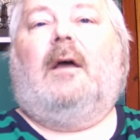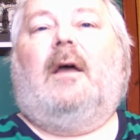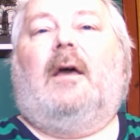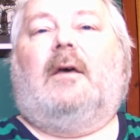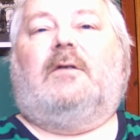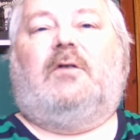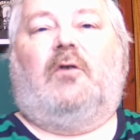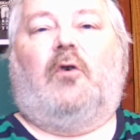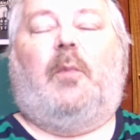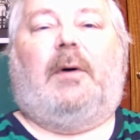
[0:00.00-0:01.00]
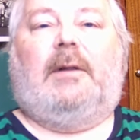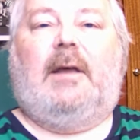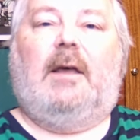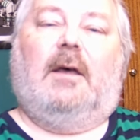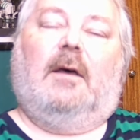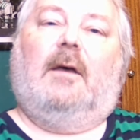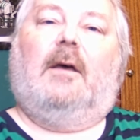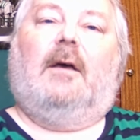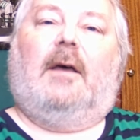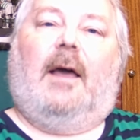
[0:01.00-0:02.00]
his Europa League
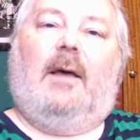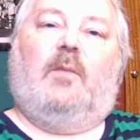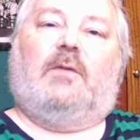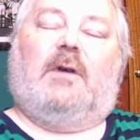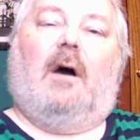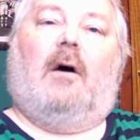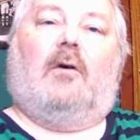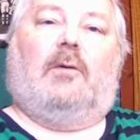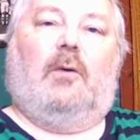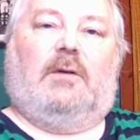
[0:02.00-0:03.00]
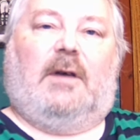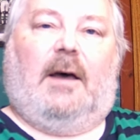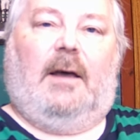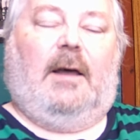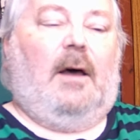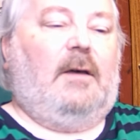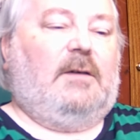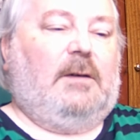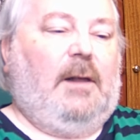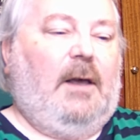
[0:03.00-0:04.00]
games are looked at in
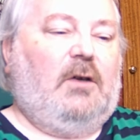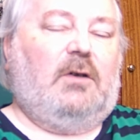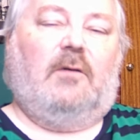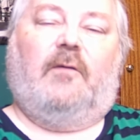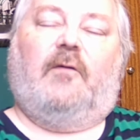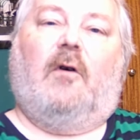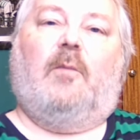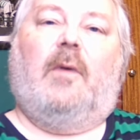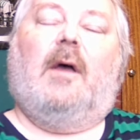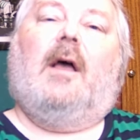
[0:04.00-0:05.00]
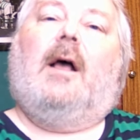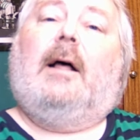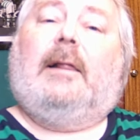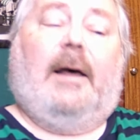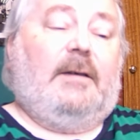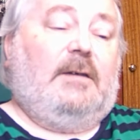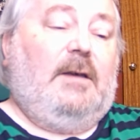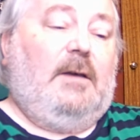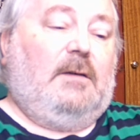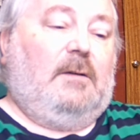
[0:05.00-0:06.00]
isolation from last
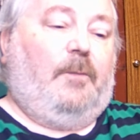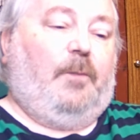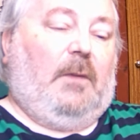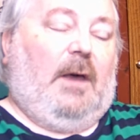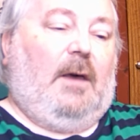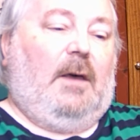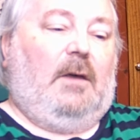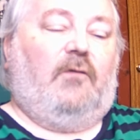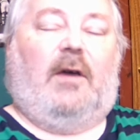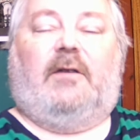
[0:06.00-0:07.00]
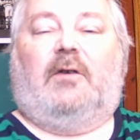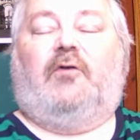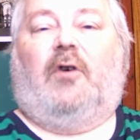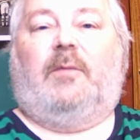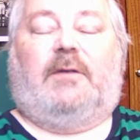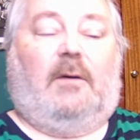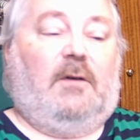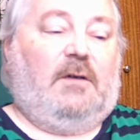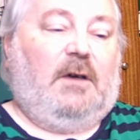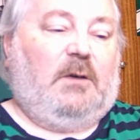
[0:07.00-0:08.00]
season, his rating drops down to
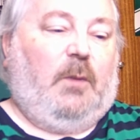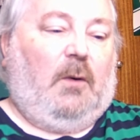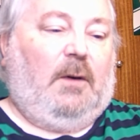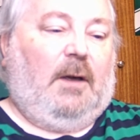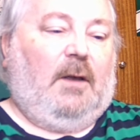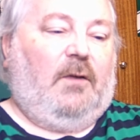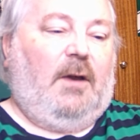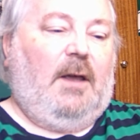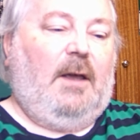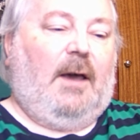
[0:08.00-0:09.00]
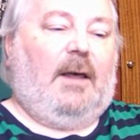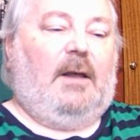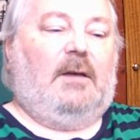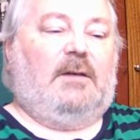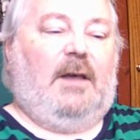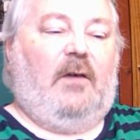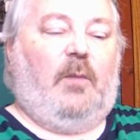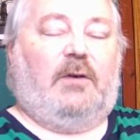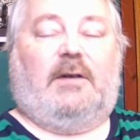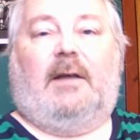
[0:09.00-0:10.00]
6.93 and his save
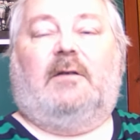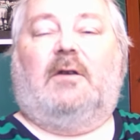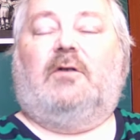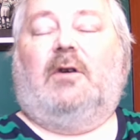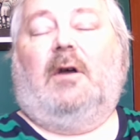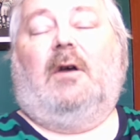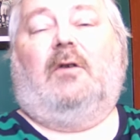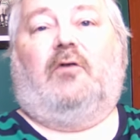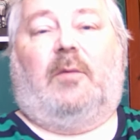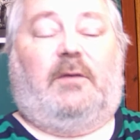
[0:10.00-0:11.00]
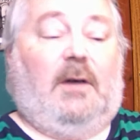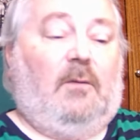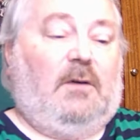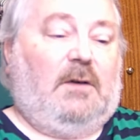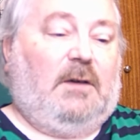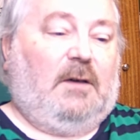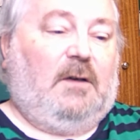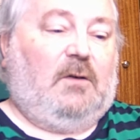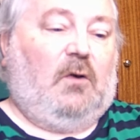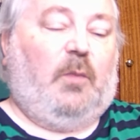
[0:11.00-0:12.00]
percentage drops down to
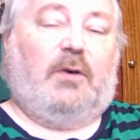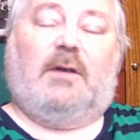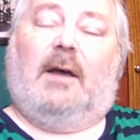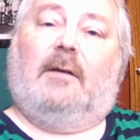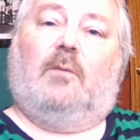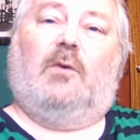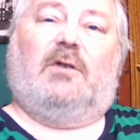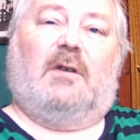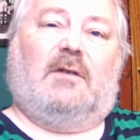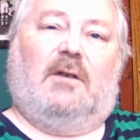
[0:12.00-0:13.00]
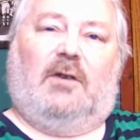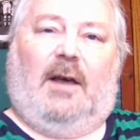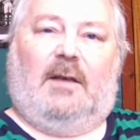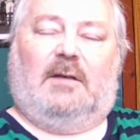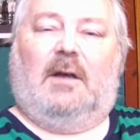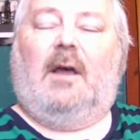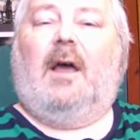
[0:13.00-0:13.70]
62%, which does suggest